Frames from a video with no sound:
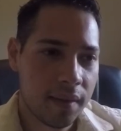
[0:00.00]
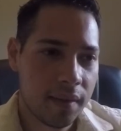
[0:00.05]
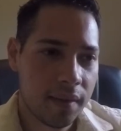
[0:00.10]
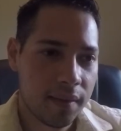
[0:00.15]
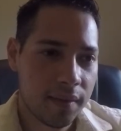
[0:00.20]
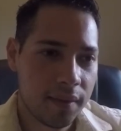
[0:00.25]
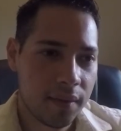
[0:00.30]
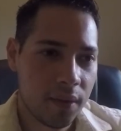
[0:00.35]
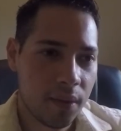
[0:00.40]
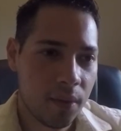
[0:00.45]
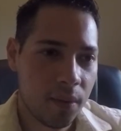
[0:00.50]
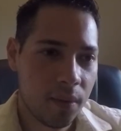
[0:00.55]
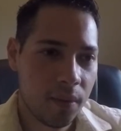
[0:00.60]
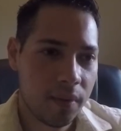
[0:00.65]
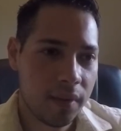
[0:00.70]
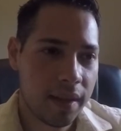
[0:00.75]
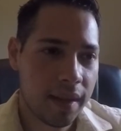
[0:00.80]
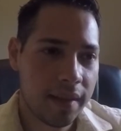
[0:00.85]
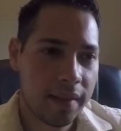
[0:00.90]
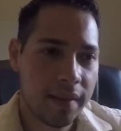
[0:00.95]
So
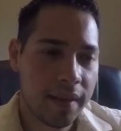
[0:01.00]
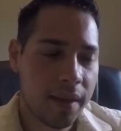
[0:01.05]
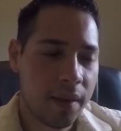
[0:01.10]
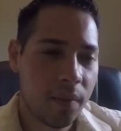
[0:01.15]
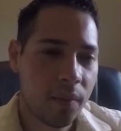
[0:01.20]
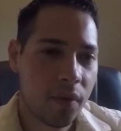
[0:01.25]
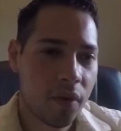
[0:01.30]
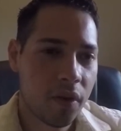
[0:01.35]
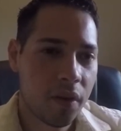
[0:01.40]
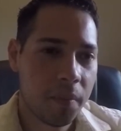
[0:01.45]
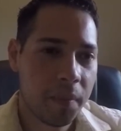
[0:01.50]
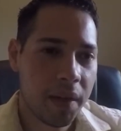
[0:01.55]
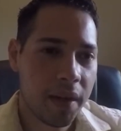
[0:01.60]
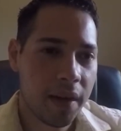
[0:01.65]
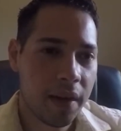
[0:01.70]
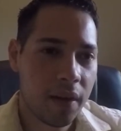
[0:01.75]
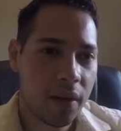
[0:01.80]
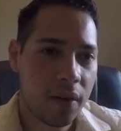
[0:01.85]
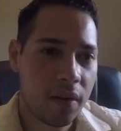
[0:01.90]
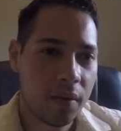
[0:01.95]
that didn't worry me
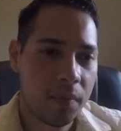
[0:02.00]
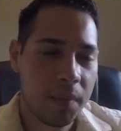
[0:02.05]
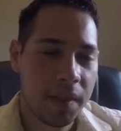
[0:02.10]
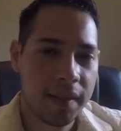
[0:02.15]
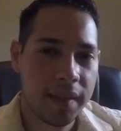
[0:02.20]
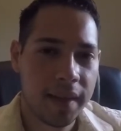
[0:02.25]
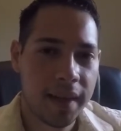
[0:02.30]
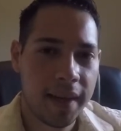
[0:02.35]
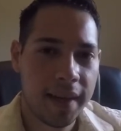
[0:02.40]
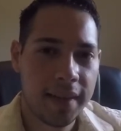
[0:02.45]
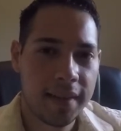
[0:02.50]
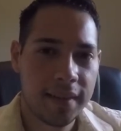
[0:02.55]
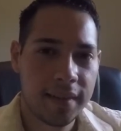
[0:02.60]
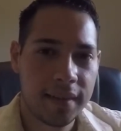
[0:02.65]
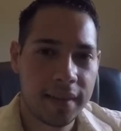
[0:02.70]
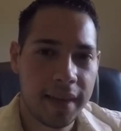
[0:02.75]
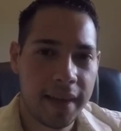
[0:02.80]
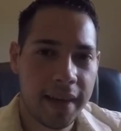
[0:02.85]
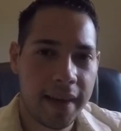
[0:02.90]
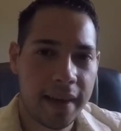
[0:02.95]
at all. Besides,
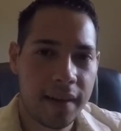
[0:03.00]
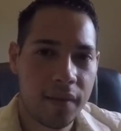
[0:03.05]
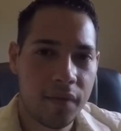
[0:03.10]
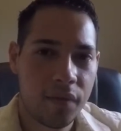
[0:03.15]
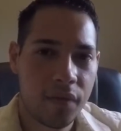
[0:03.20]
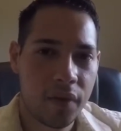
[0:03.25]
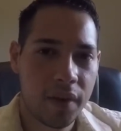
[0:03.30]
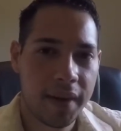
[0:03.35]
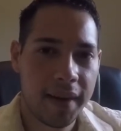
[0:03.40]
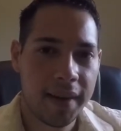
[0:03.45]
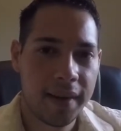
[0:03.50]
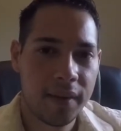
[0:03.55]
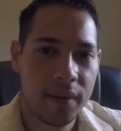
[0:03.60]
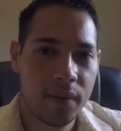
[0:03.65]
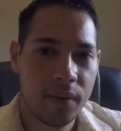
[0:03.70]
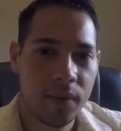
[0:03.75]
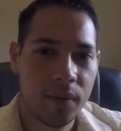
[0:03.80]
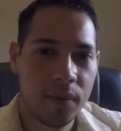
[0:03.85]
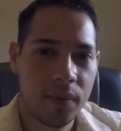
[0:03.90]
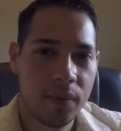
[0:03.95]
I had a friend
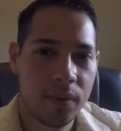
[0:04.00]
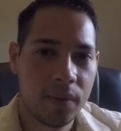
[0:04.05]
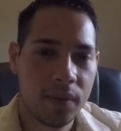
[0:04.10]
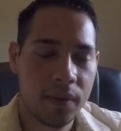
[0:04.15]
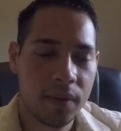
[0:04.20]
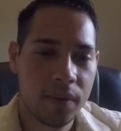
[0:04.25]
who